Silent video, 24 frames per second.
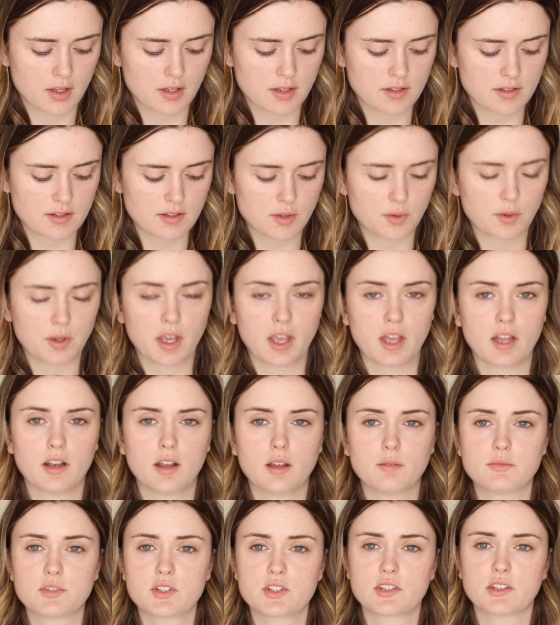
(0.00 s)
So again,
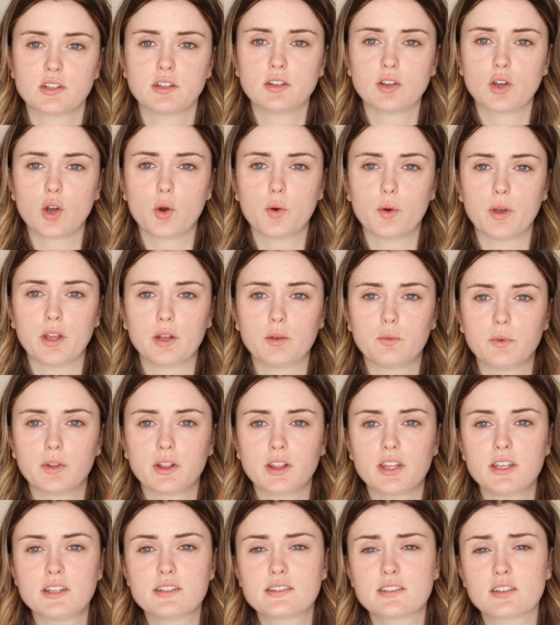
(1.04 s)
I'm just going to go in with
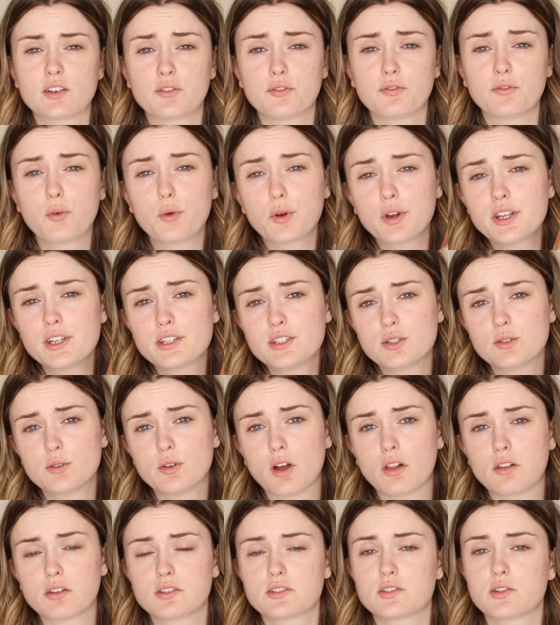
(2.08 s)
these. They're
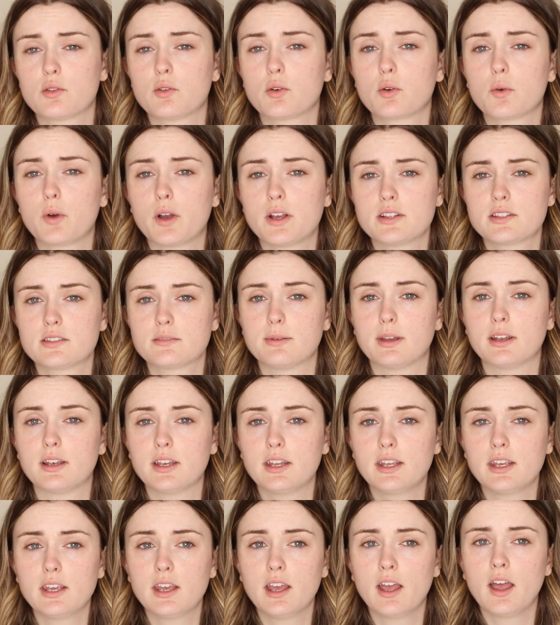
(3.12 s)
$42, so they're quite
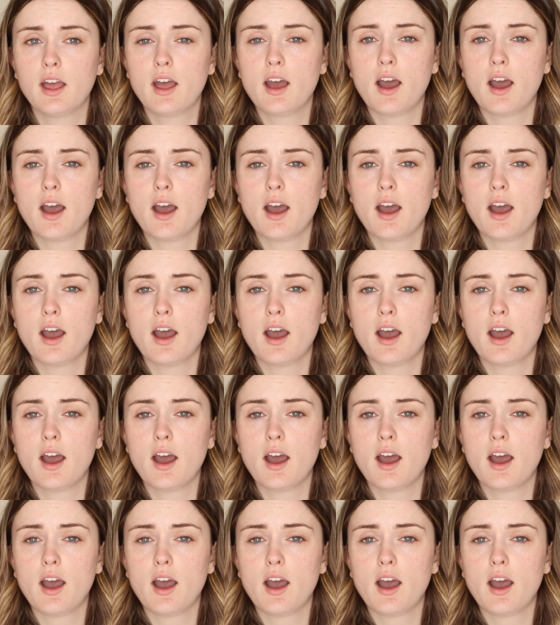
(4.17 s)
spendy.